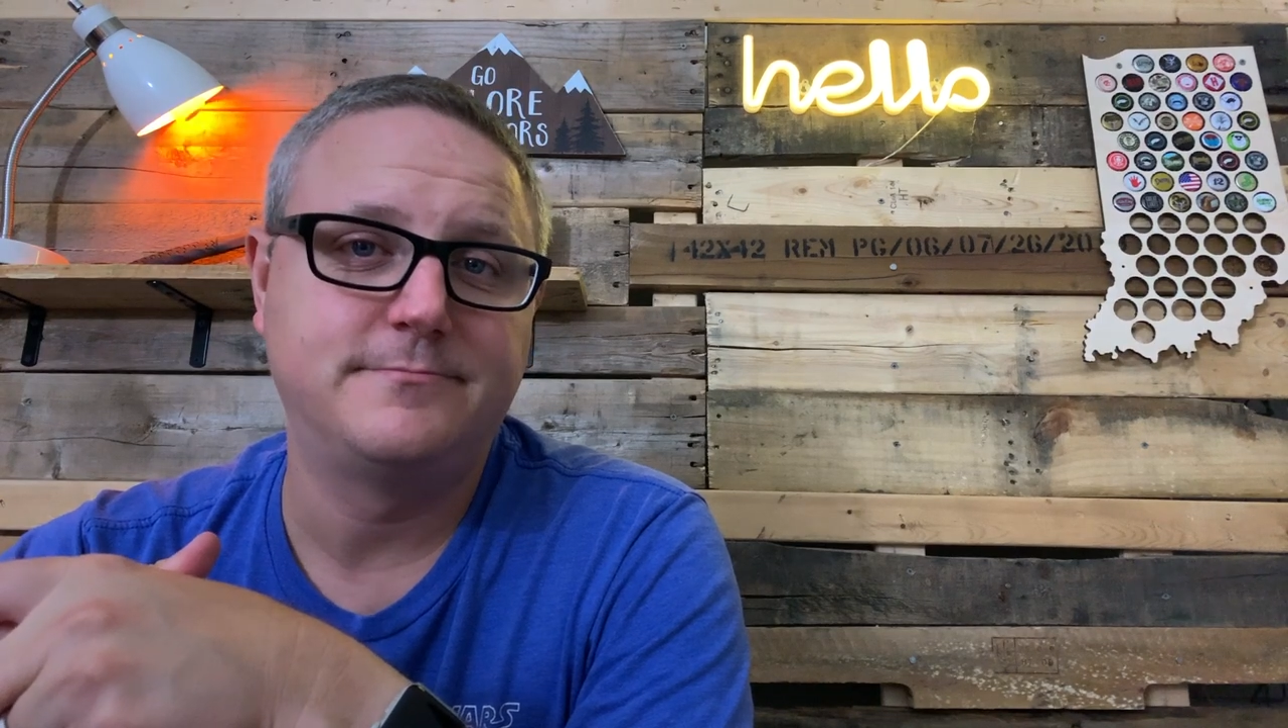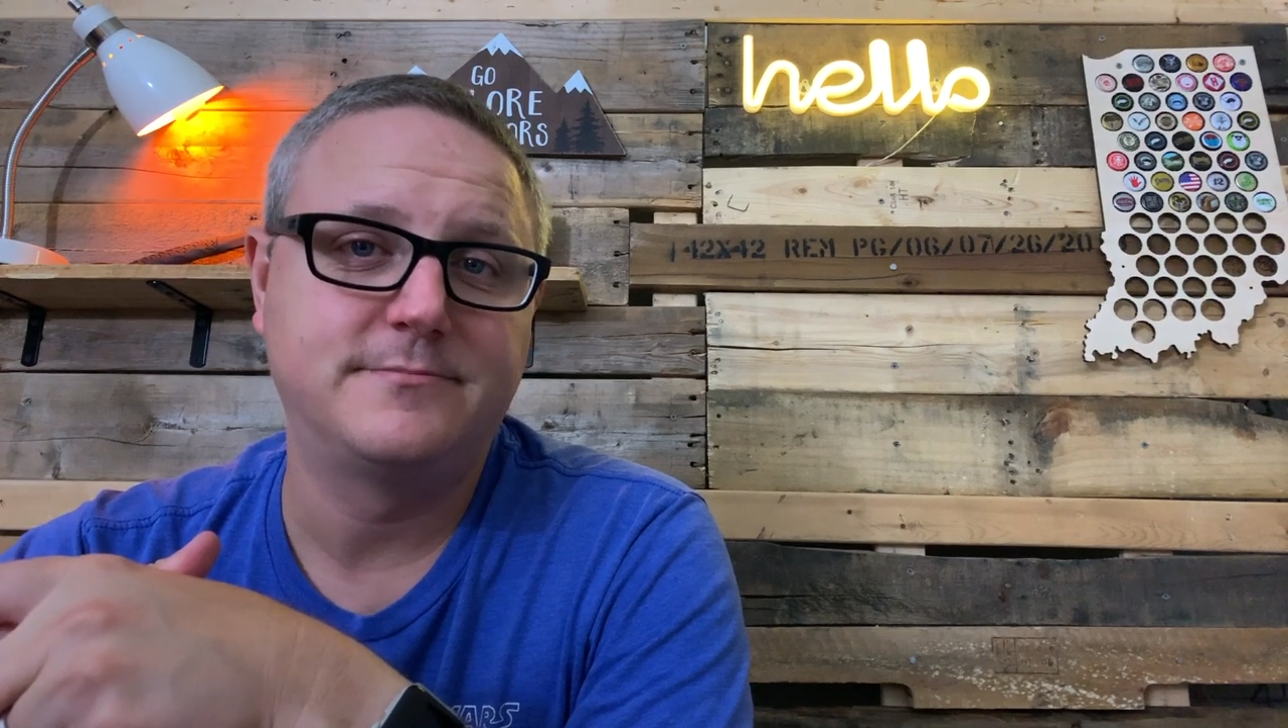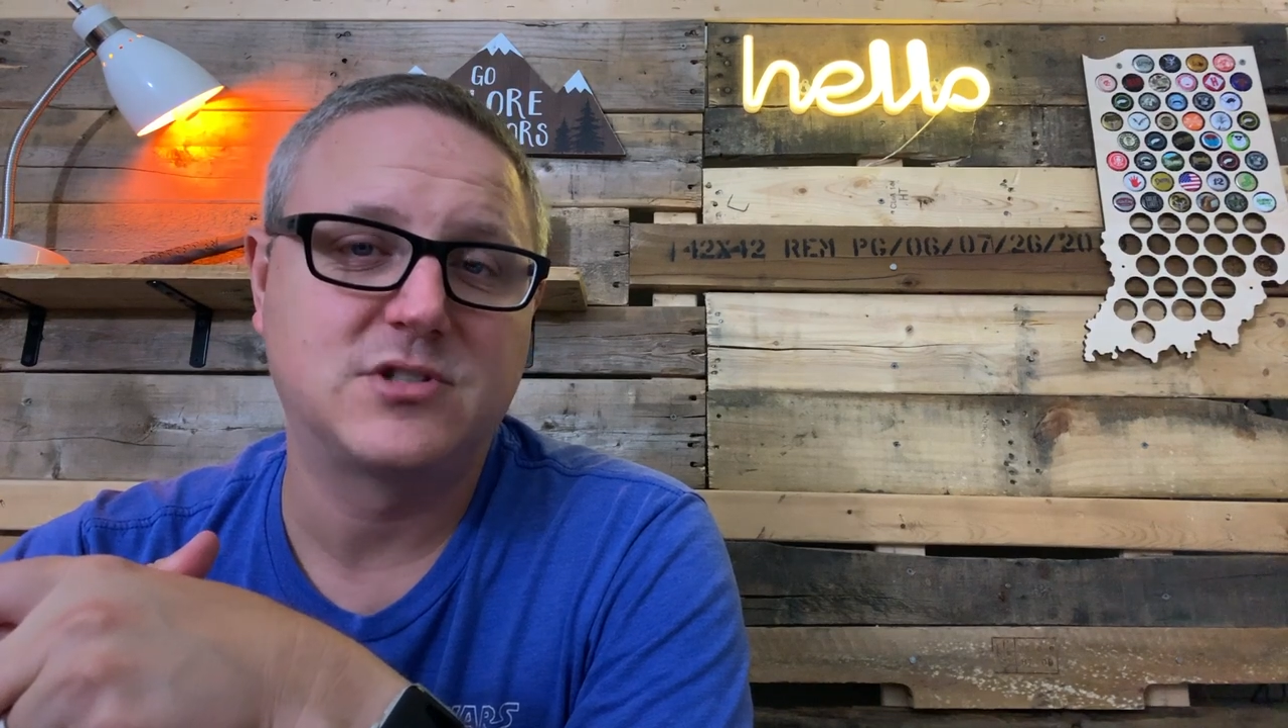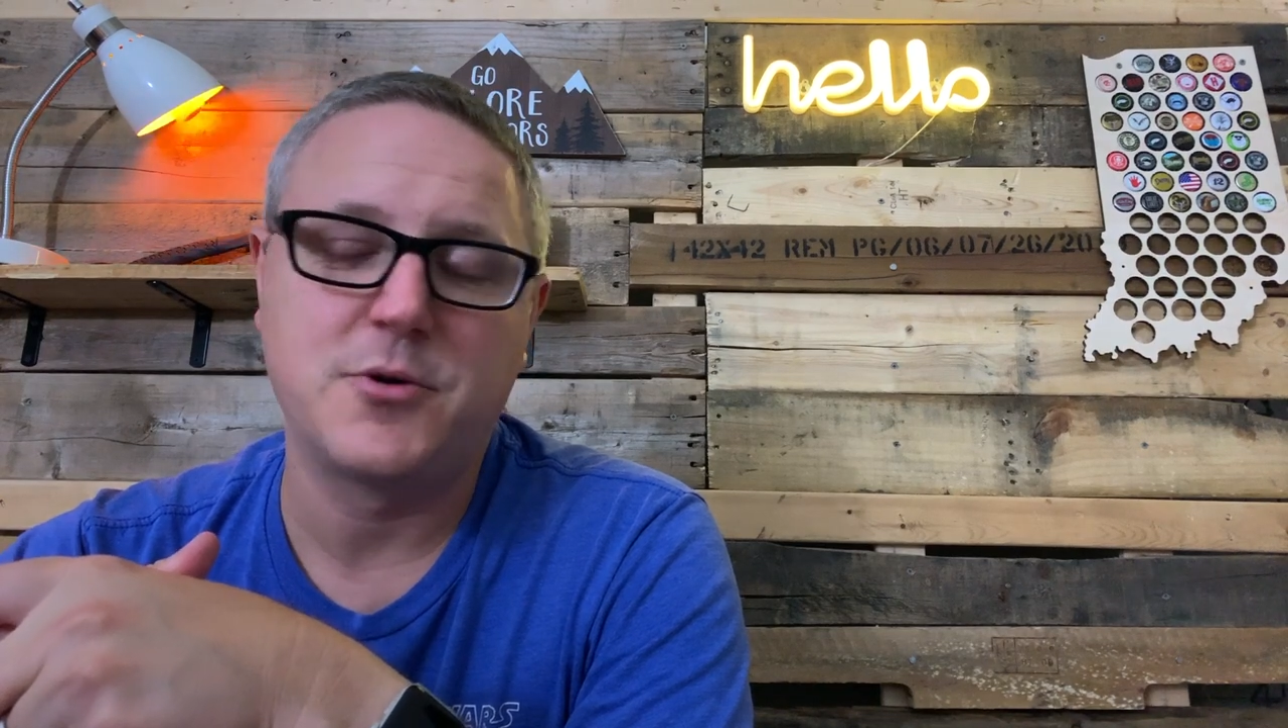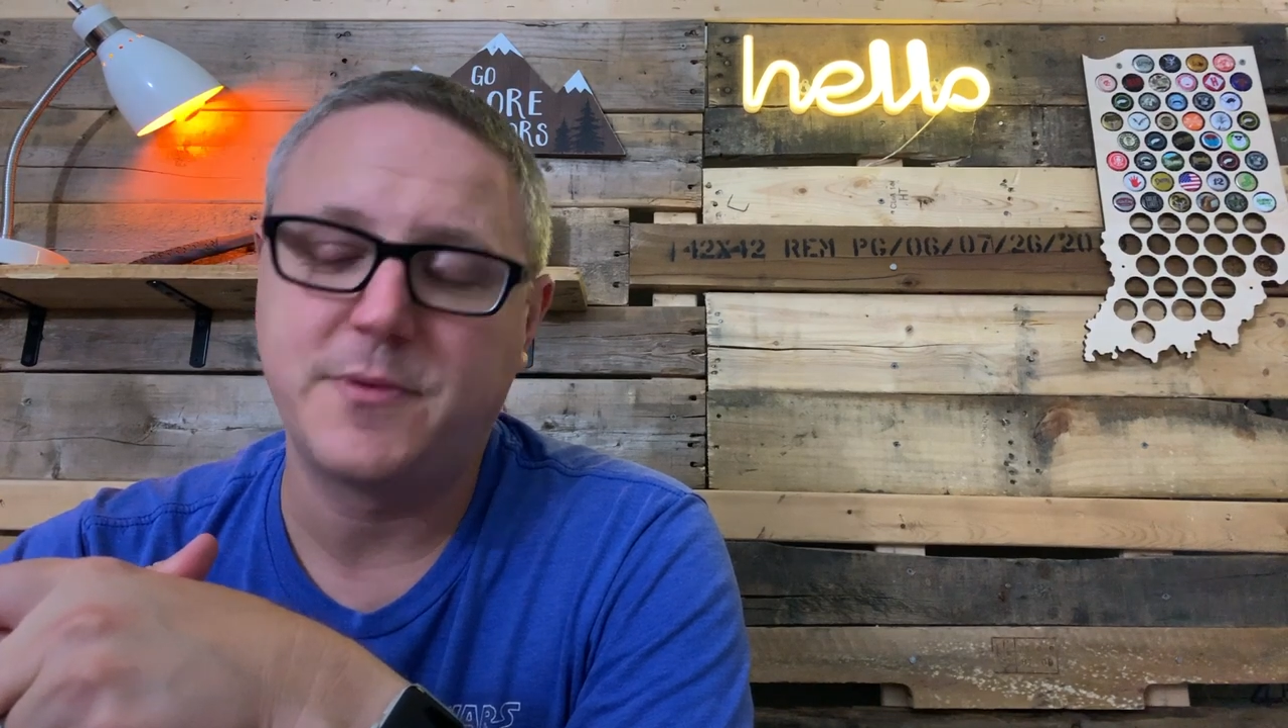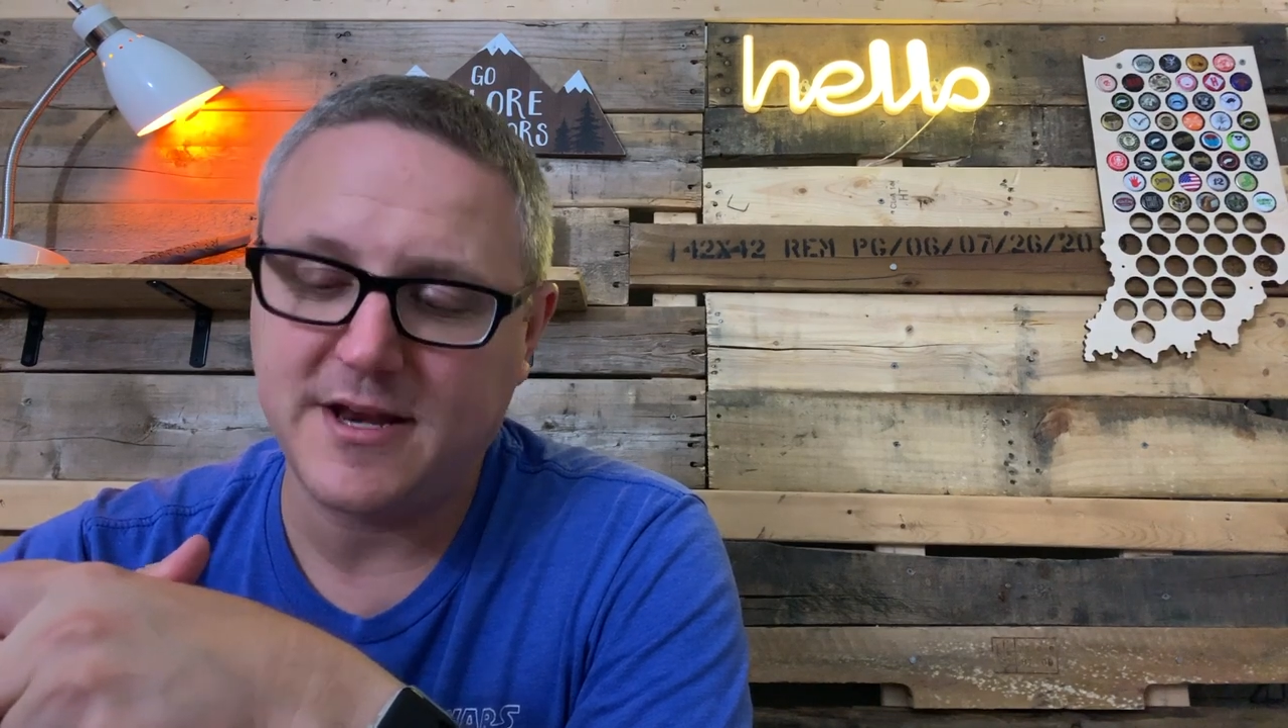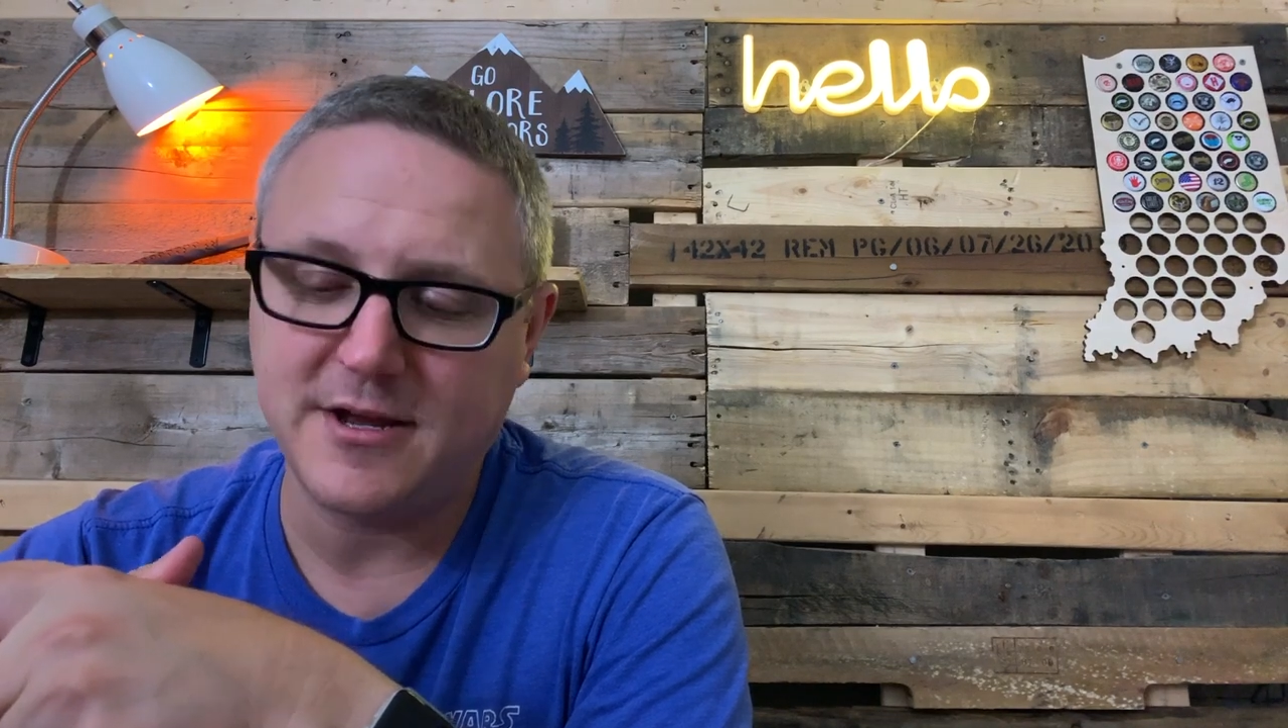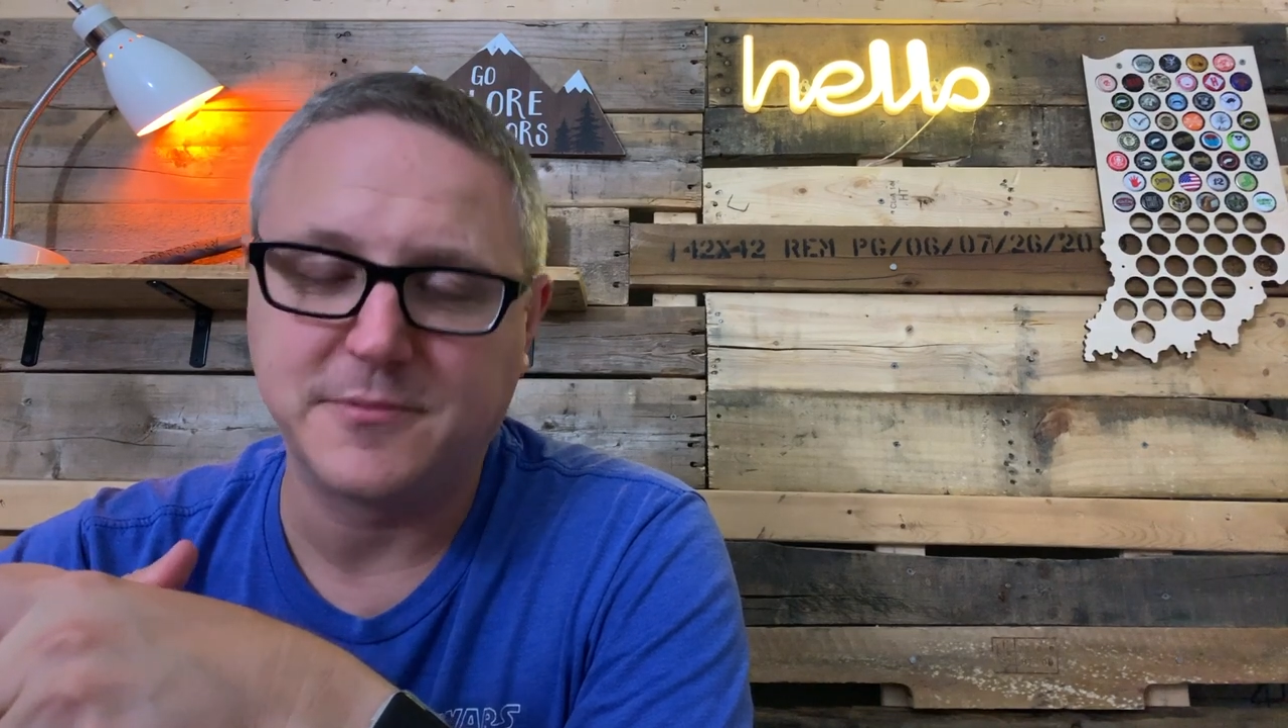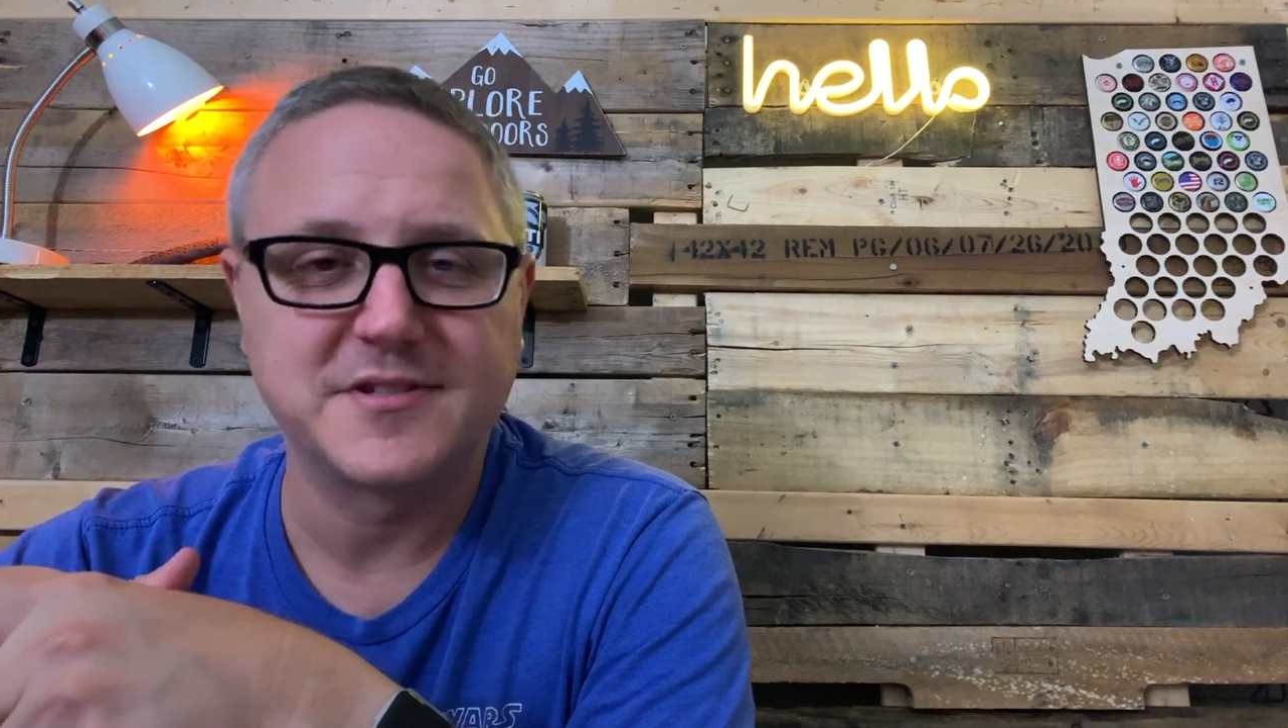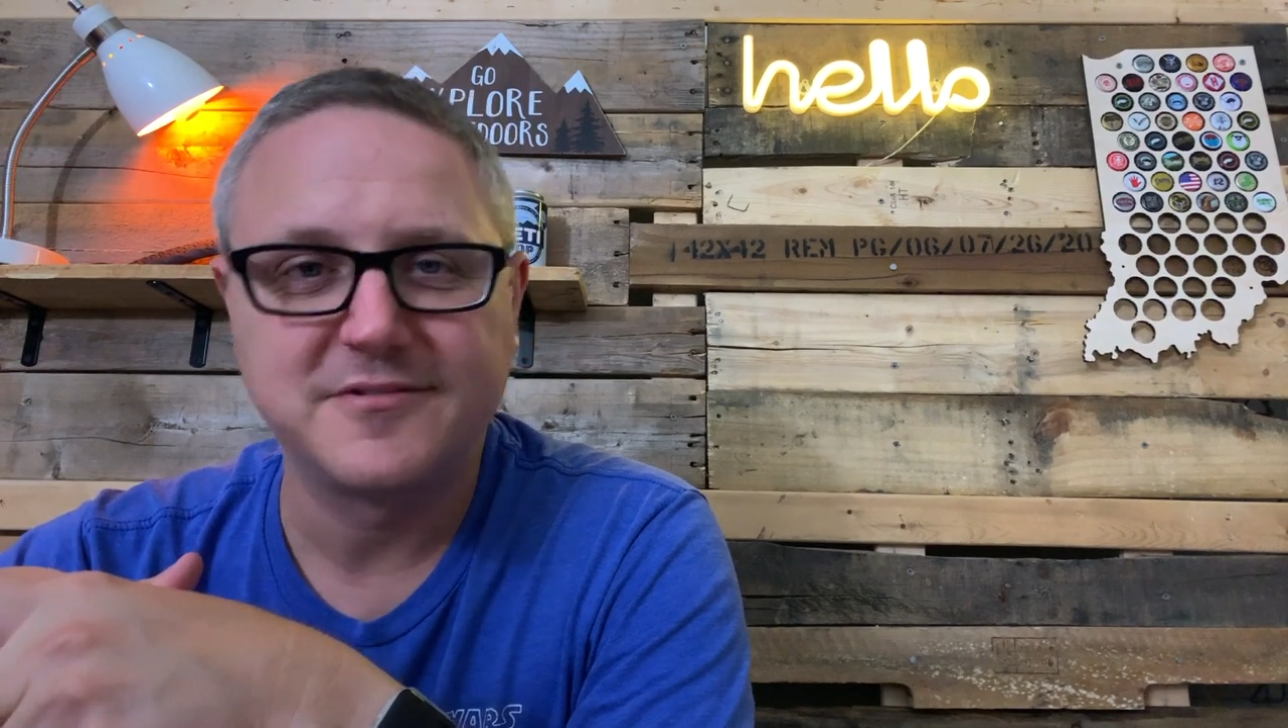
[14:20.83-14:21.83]
So I hope that
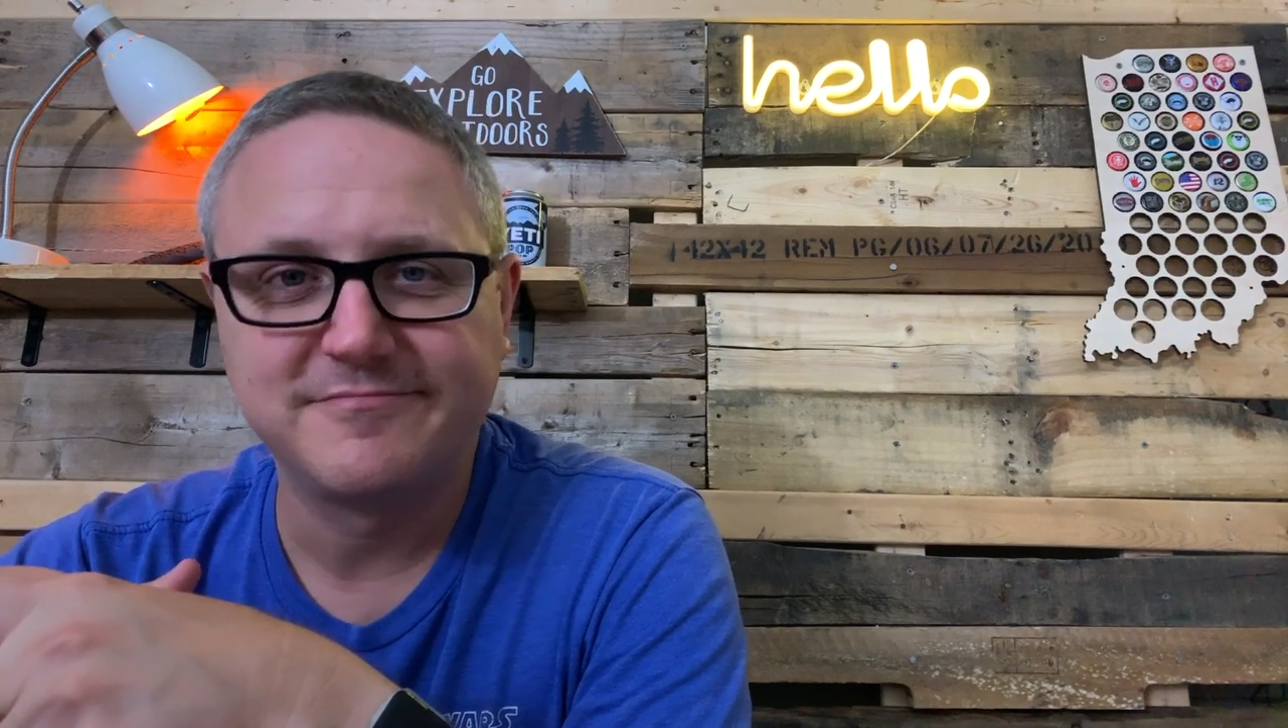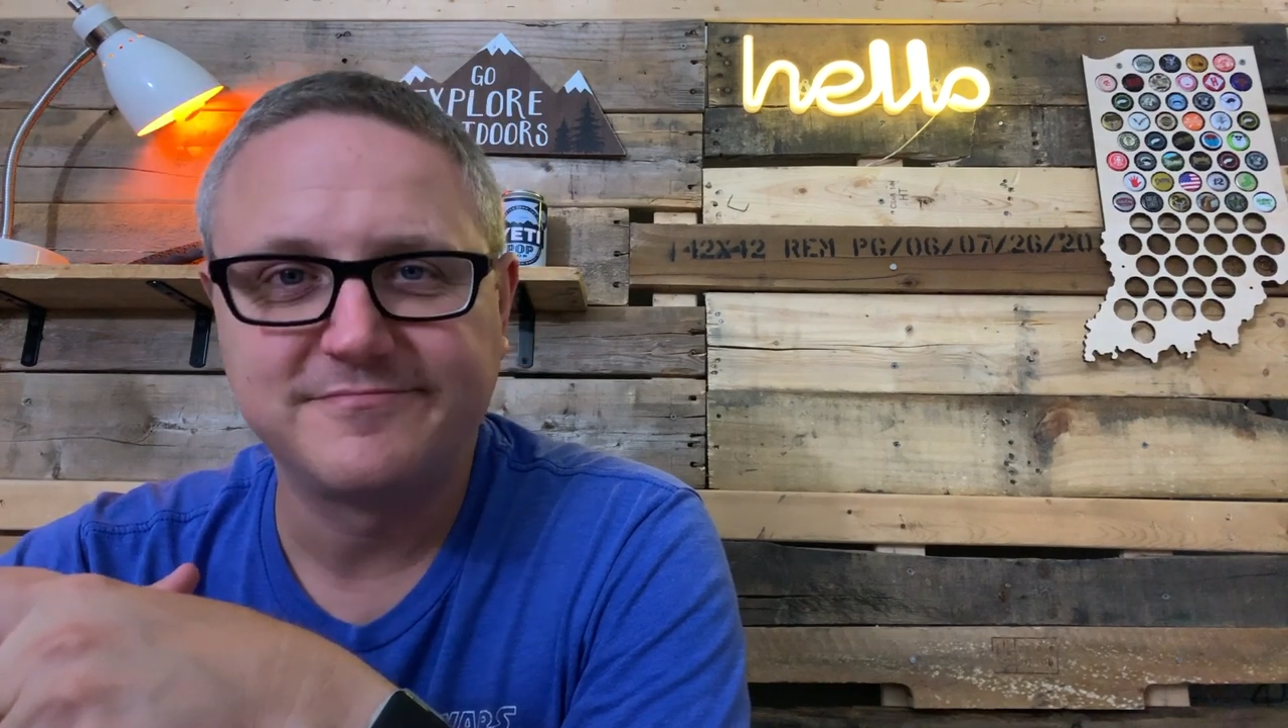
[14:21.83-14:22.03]
helps.